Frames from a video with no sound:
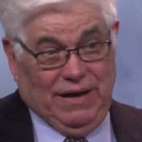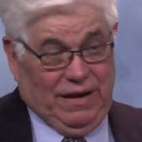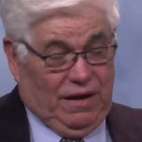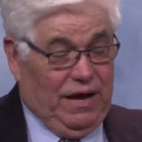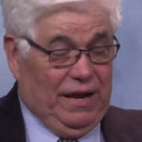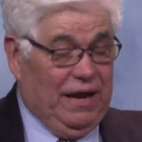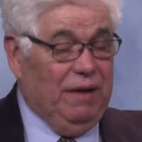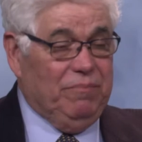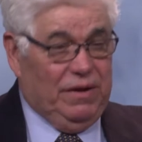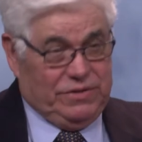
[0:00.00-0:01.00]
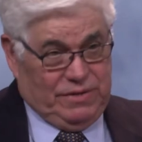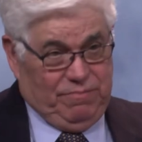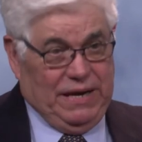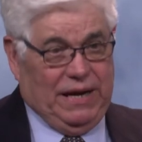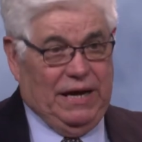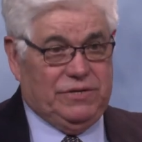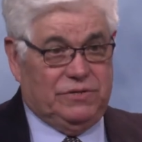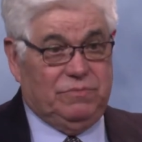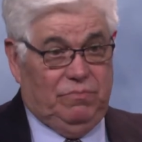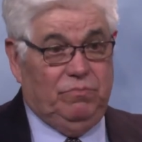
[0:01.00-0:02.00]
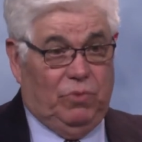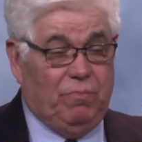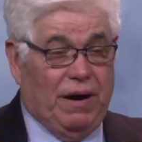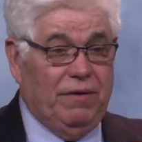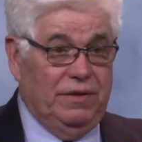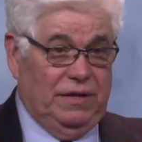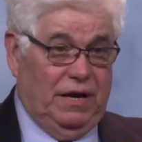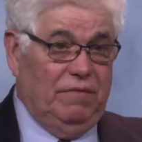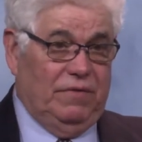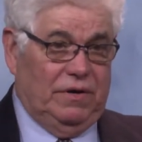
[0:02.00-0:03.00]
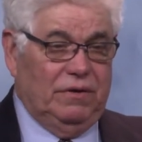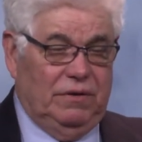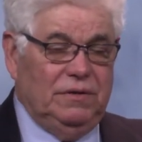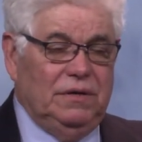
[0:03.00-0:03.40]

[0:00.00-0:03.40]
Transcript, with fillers: in, in, in many cases, more power than the governor.